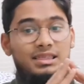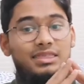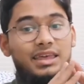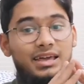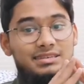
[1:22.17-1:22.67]

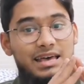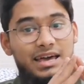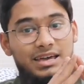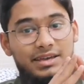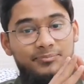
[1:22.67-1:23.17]
They
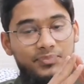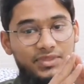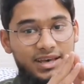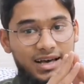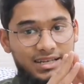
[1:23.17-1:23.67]
say
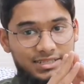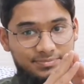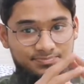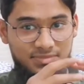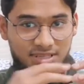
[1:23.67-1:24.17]
that
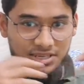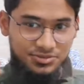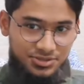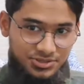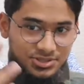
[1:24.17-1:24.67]

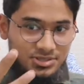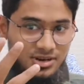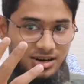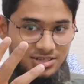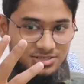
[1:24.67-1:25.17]
interest is
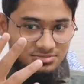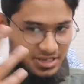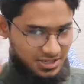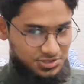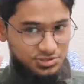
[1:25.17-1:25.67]
caused,
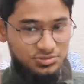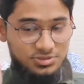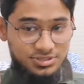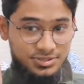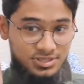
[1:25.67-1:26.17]
and it's true,
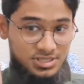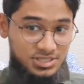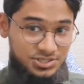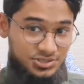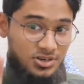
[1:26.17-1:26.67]
inflation
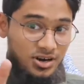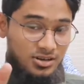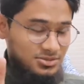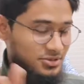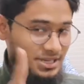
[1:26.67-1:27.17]
is
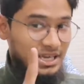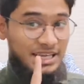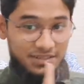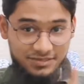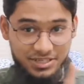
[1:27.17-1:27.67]
caused.
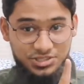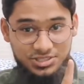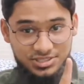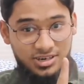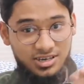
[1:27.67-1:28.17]

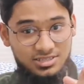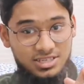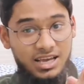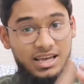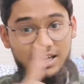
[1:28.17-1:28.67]

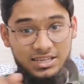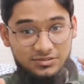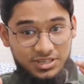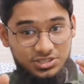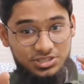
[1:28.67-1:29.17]

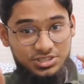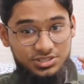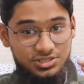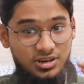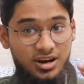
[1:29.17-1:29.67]
Inflation
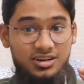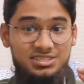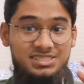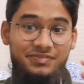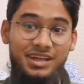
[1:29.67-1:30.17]
is
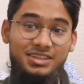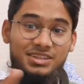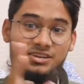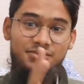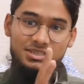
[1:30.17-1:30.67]
caused when
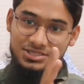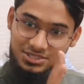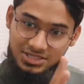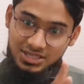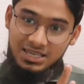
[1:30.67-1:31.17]
there
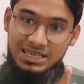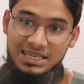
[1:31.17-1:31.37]
is